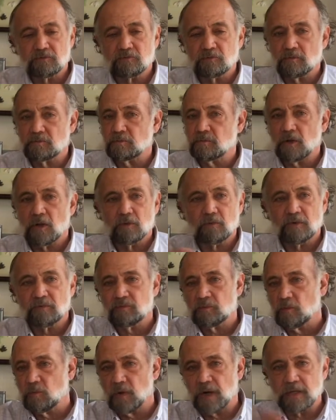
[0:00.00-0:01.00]
from all the way
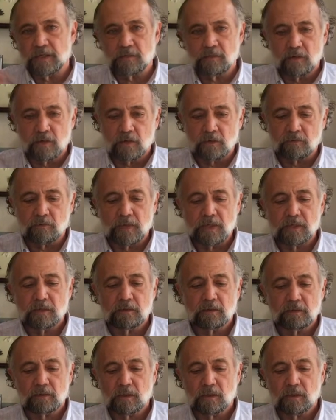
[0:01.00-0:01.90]
from white all the way